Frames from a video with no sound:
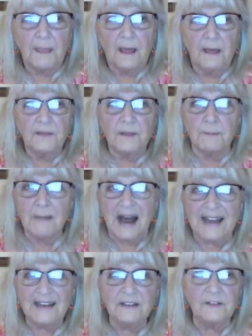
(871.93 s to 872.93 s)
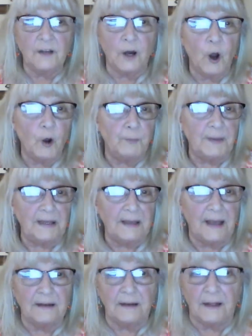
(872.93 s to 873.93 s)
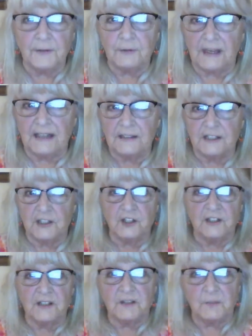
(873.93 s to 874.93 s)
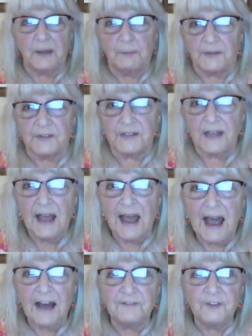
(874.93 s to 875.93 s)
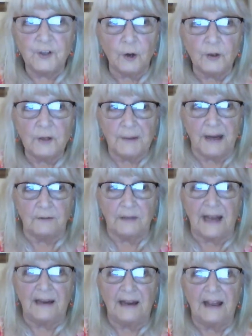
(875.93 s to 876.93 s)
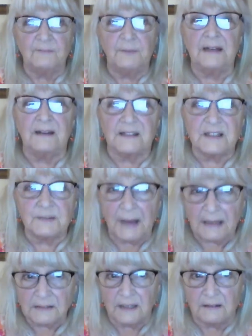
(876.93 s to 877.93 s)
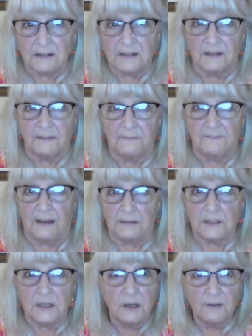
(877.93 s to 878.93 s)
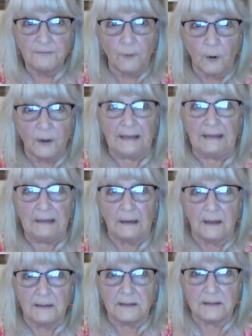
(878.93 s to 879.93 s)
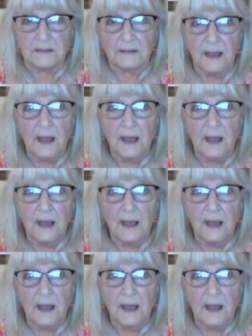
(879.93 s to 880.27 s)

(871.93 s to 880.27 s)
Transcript: The Mayan, the Hopi, and other indigenous peoples have known about and have been expecting this event for eons,